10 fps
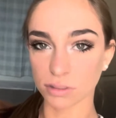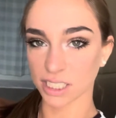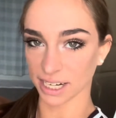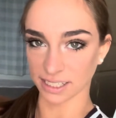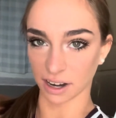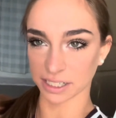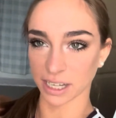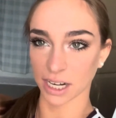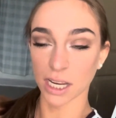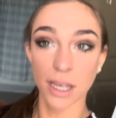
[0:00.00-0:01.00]
six out of
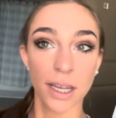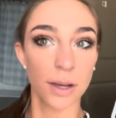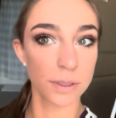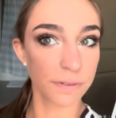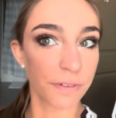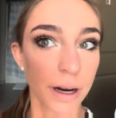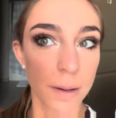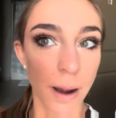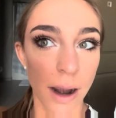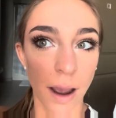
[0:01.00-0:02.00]
10. It was a very
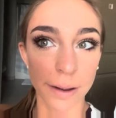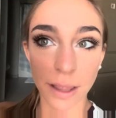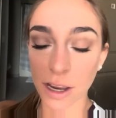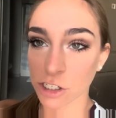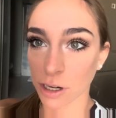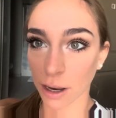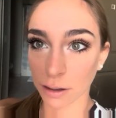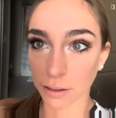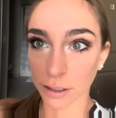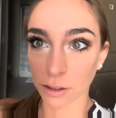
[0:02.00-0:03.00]
bad eyelash
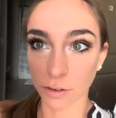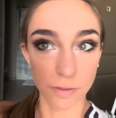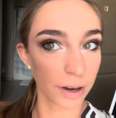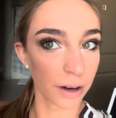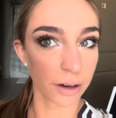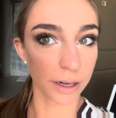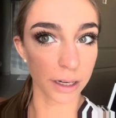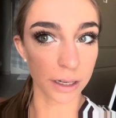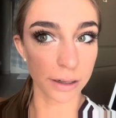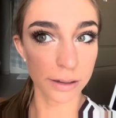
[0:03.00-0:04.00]
day. Like they're
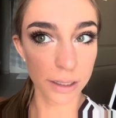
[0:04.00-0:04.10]
very,